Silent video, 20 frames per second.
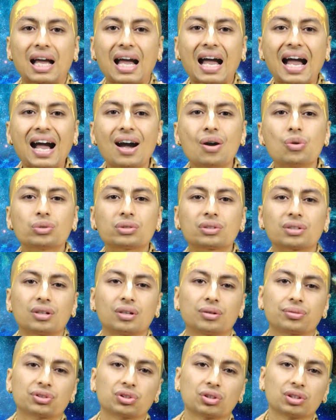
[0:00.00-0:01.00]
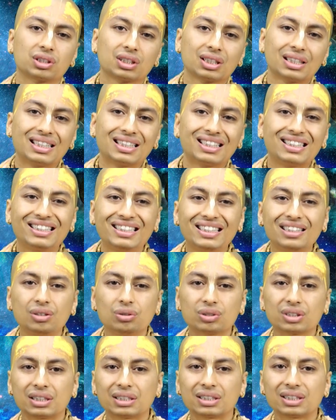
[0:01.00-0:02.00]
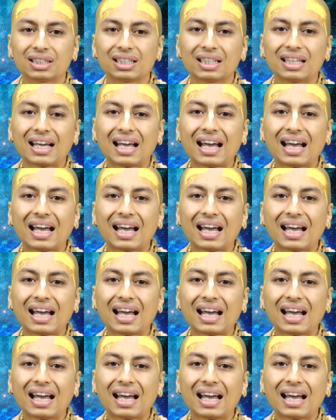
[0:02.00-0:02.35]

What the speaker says: out of such delusions